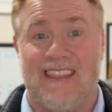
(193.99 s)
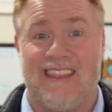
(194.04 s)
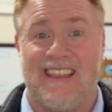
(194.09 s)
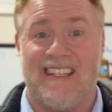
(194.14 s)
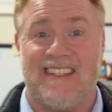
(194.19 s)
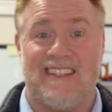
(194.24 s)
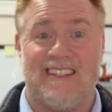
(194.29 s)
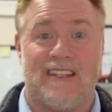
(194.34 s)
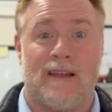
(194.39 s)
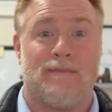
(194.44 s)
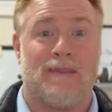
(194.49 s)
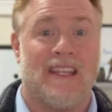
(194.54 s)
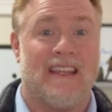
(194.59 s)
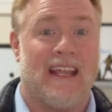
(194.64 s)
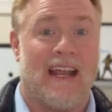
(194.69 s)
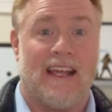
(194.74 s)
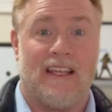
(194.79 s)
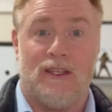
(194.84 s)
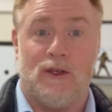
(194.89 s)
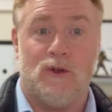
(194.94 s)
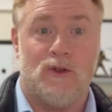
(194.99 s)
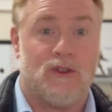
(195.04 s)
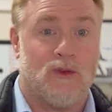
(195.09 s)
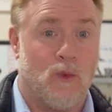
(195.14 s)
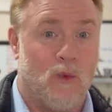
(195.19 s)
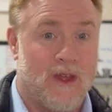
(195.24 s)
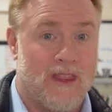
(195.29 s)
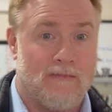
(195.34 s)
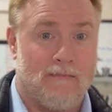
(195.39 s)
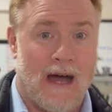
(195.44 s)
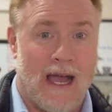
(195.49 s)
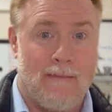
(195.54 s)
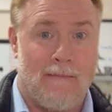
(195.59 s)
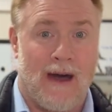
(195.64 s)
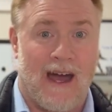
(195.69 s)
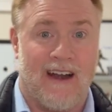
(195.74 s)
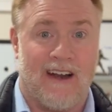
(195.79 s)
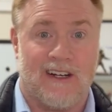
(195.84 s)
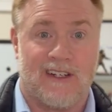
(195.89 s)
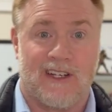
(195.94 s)
this is something that I use with my
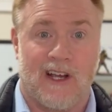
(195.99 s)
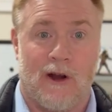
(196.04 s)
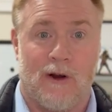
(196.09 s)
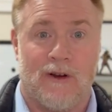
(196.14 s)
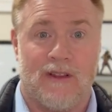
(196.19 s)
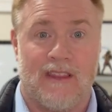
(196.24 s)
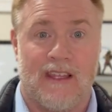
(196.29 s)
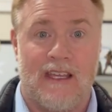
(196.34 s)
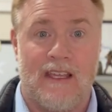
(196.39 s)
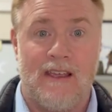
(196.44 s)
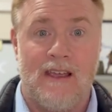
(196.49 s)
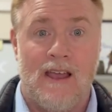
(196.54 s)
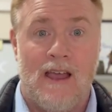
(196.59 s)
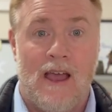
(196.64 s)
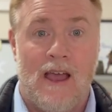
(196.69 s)
buyers currently.